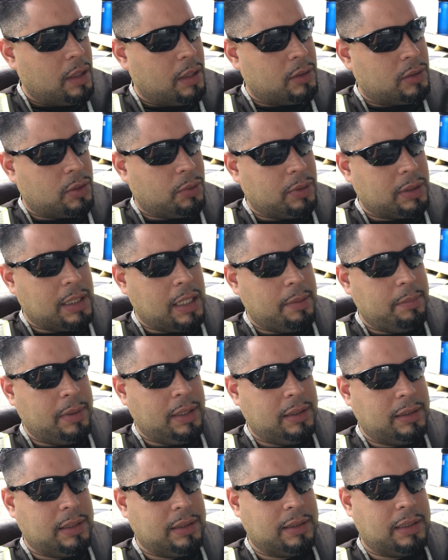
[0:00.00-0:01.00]
And so what that
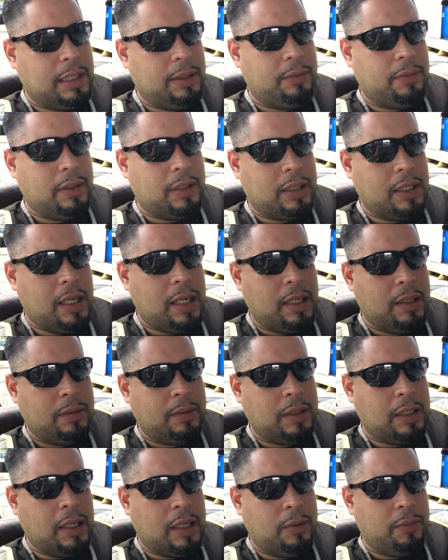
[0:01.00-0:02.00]
means is that when
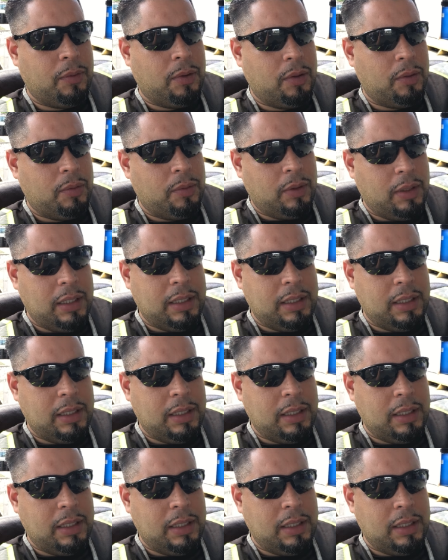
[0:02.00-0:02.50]
God will